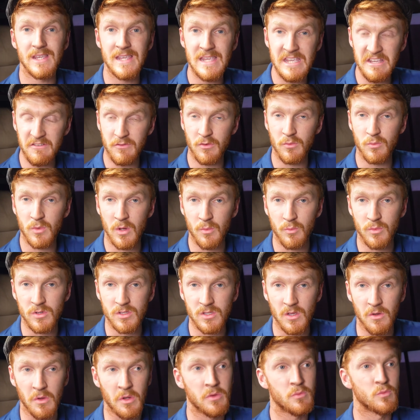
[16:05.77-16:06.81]
even when we're
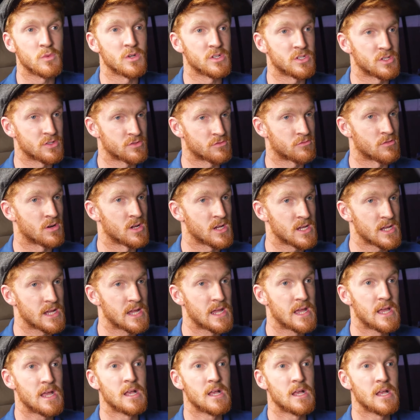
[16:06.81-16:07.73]
towing, which is great.